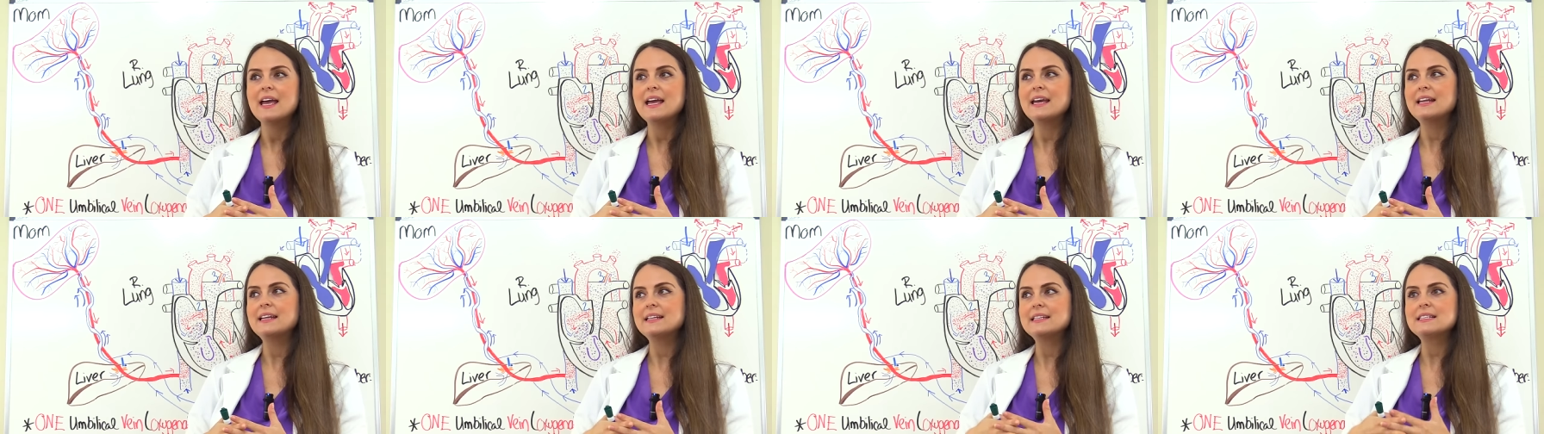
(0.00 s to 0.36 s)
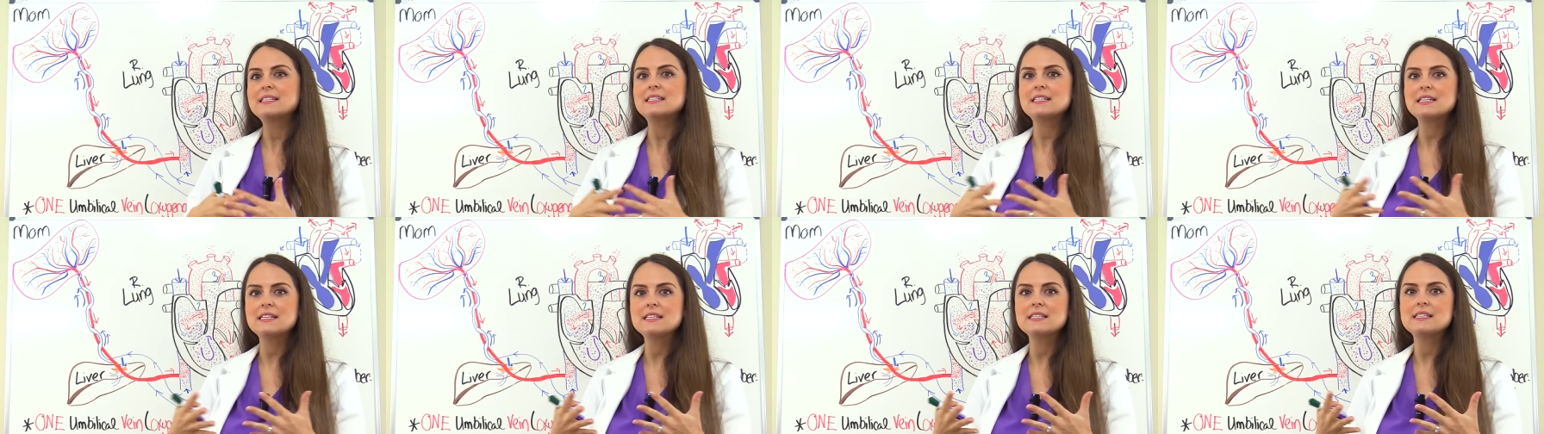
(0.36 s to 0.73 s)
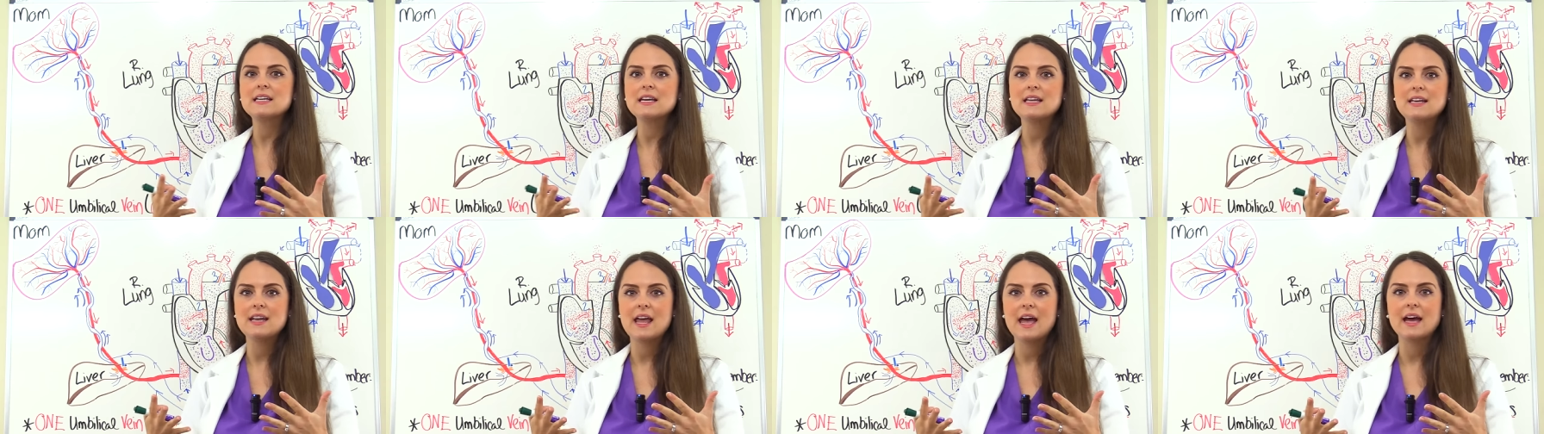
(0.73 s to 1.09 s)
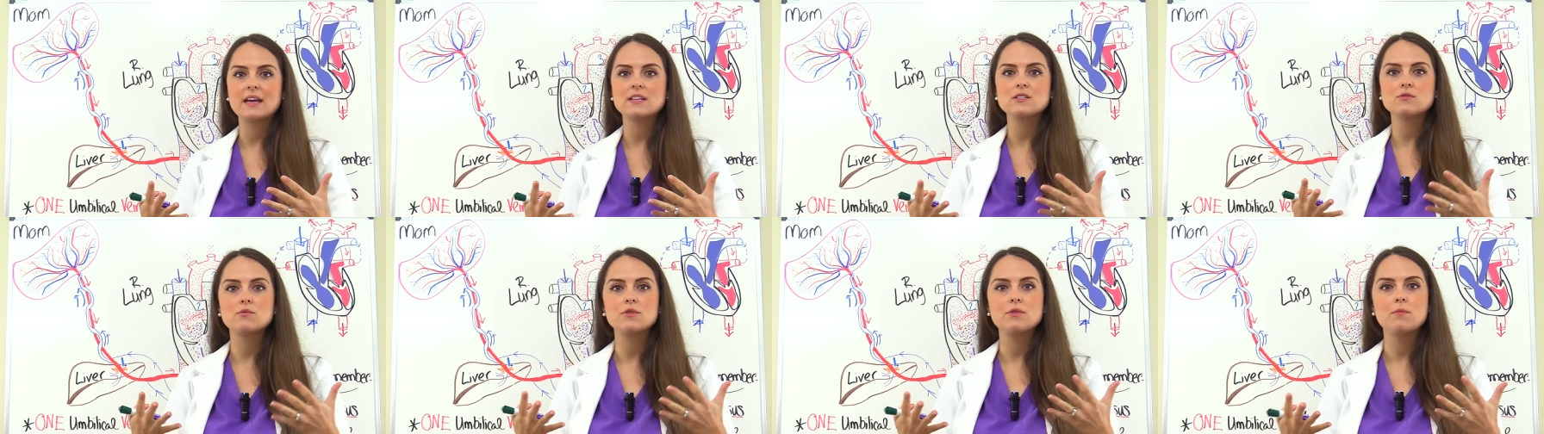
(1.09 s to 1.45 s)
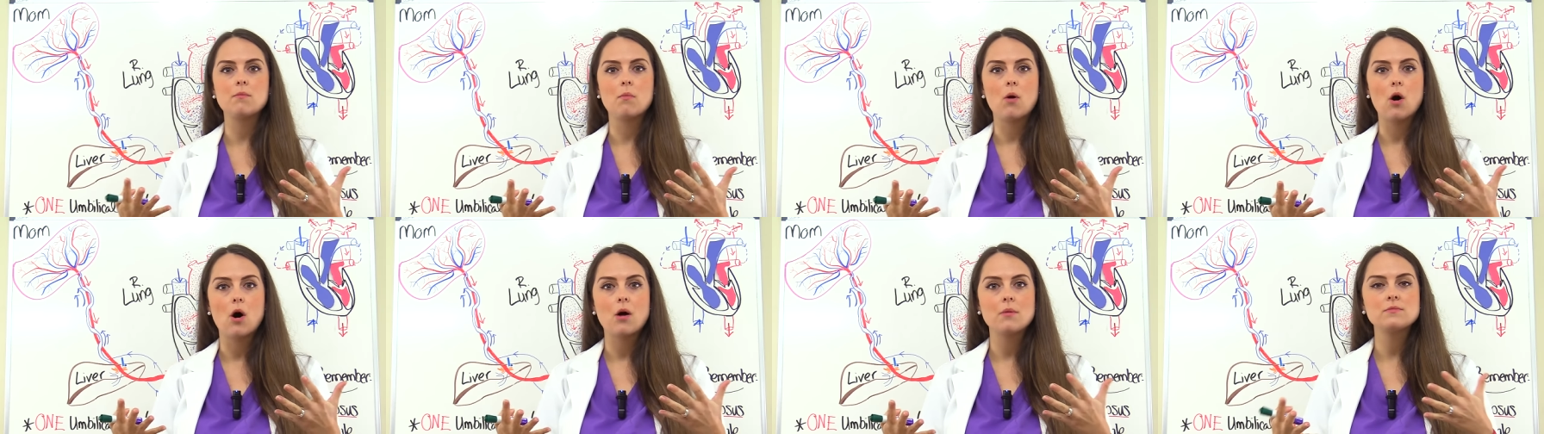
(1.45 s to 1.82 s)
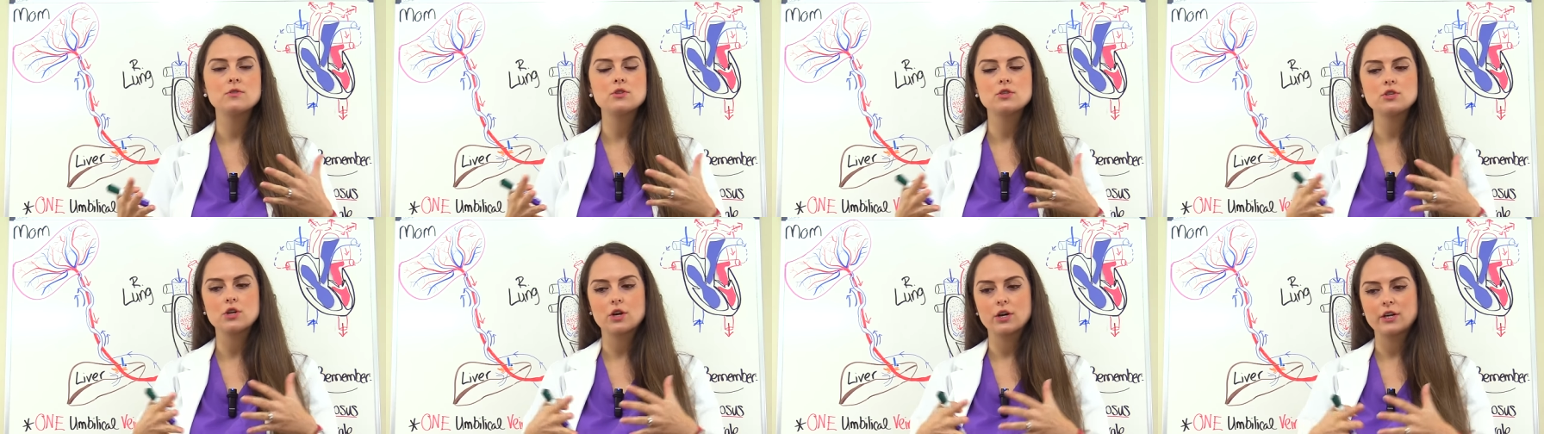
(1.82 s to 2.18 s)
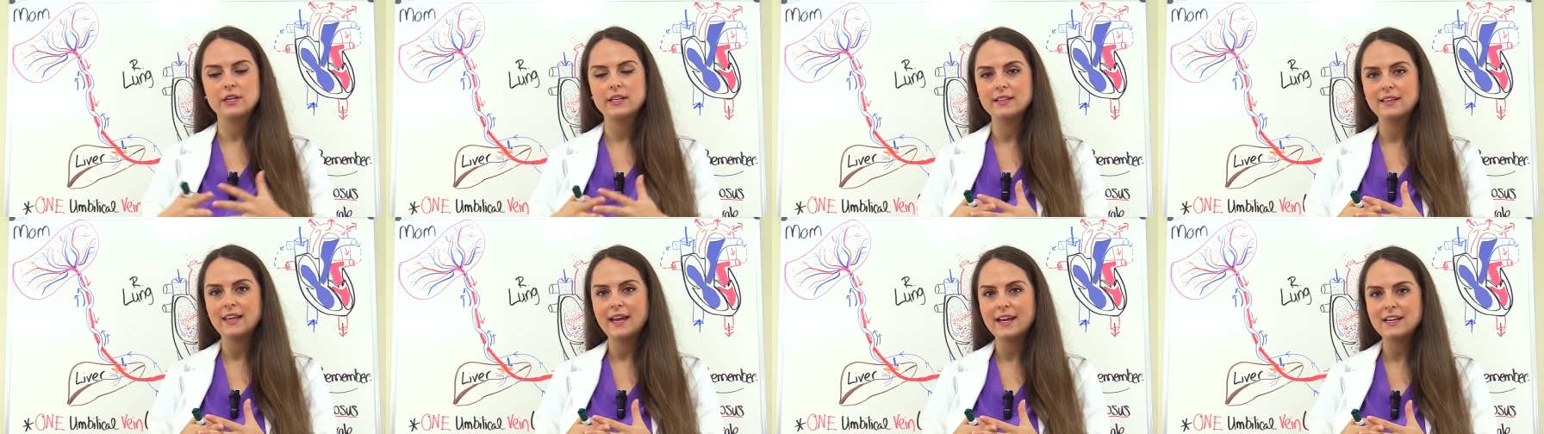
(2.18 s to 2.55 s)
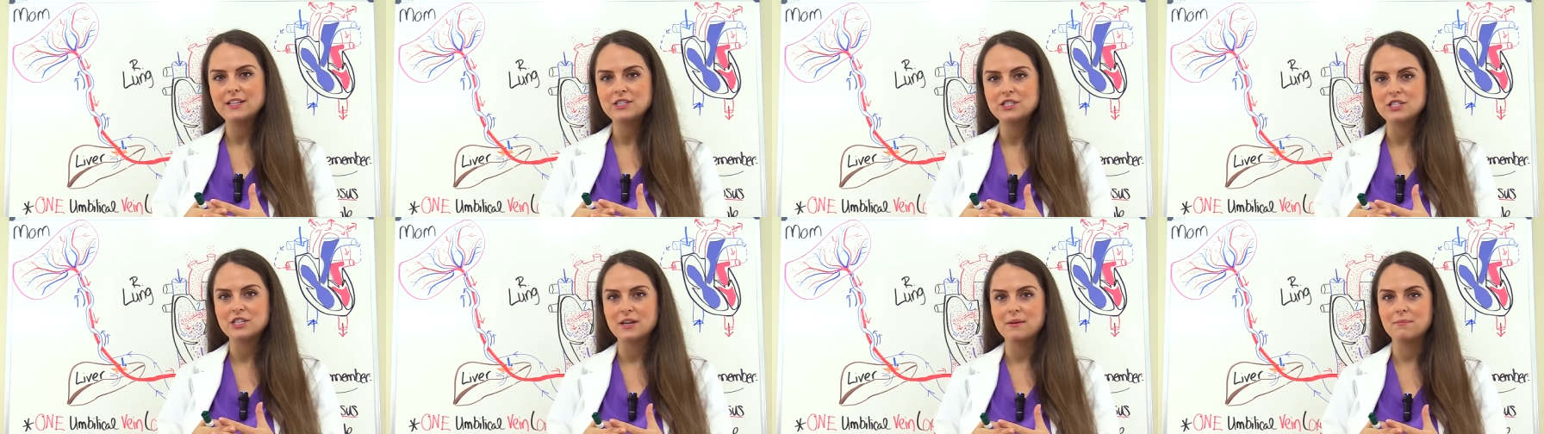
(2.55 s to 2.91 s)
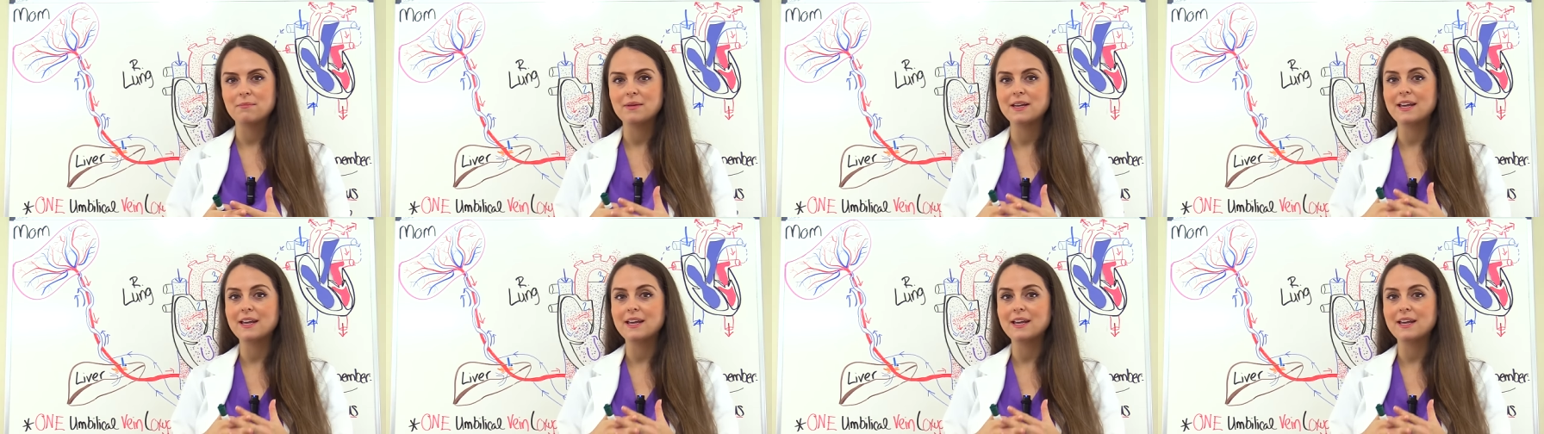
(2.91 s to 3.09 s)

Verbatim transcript: it in a sense connects with mom's circulation,